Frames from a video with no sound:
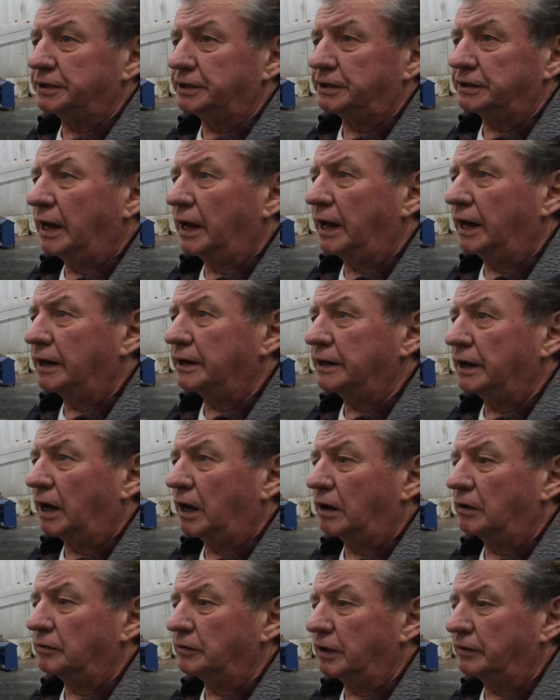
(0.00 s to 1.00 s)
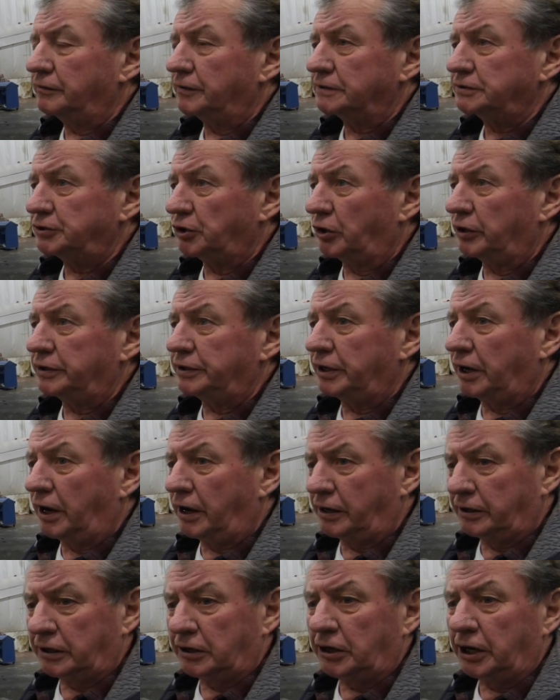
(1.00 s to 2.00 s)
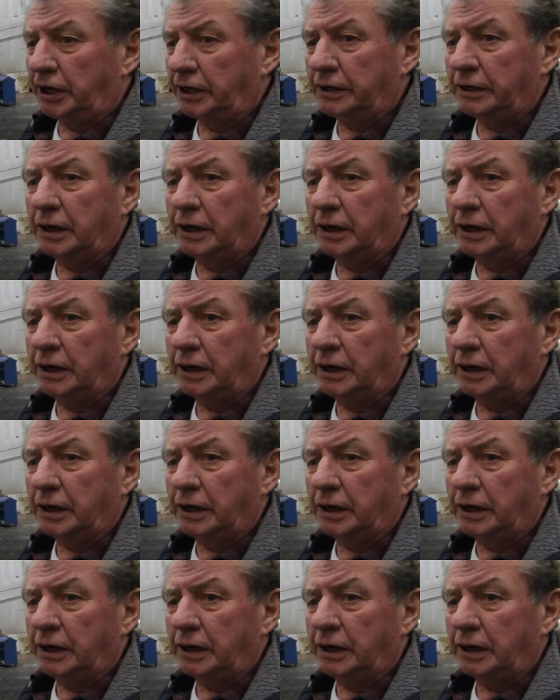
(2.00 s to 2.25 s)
and now if I join the IRA,